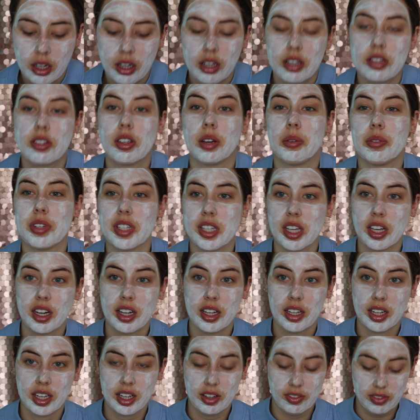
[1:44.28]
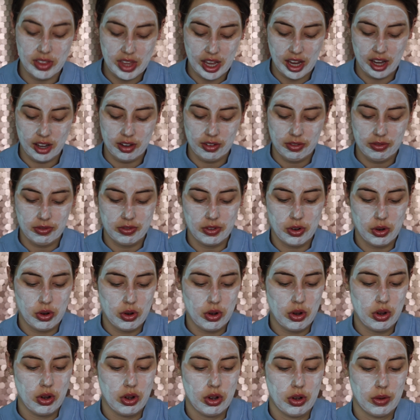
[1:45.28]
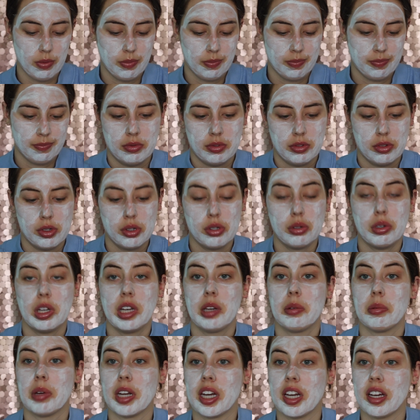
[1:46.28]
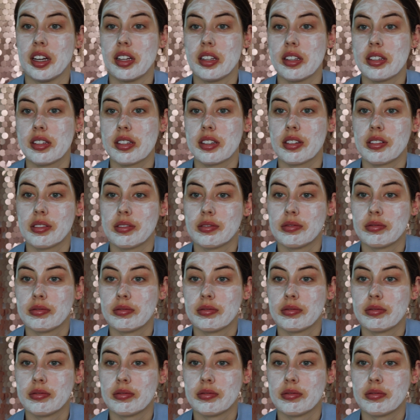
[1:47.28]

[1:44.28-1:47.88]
So I'm just gonna leave that for 20 minutes.